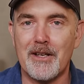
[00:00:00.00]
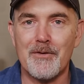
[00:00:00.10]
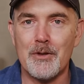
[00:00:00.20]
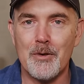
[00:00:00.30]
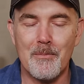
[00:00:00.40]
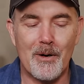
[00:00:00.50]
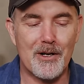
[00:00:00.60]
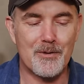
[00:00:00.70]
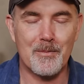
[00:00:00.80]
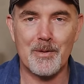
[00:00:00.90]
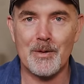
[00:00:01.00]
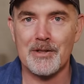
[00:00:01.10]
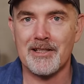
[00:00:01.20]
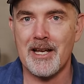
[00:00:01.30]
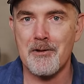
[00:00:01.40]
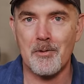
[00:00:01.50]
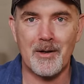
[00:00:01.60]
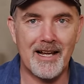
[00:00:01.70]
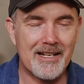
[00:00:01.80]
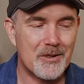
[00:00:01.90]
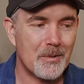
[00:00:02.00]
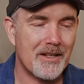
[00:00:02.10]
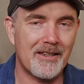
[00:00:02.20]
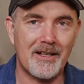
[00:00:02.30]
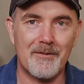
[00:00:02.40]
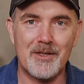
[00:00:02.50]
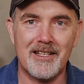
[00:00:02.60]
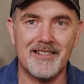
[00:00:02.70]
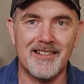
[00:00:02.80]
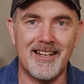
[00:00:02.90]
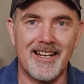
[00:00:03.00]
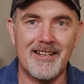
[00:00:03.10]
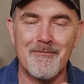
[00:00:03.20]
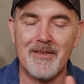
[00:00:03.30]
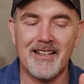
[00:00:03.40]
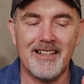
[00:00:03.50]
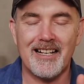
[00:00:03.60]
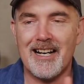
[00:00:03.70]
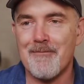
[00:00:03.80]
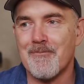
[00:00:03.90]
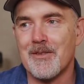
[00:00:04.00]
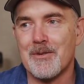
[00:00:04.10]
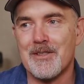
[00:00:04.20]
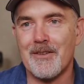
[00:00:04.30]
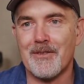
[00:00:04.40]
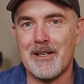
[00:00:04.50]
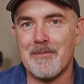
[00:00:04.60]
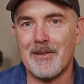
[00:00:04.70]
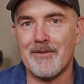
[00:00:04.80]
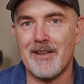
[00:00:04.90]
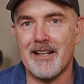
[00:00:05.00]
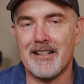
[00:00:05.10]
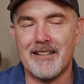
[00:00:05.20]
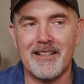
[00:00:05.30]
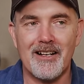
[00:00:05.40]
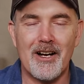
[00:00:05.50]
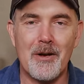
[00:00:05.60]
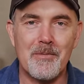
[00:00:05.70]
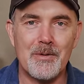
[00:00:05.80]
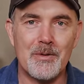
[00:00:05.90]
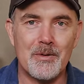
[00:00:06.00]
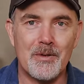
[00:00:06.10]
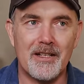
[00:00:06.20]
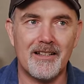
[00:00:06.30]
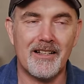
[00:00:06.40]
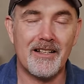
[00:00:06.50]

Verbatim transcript: given you buyer's remorse. Can you relate to anything I've said today? Um, it was definitely a bit of fun and I hope you enjoyed it.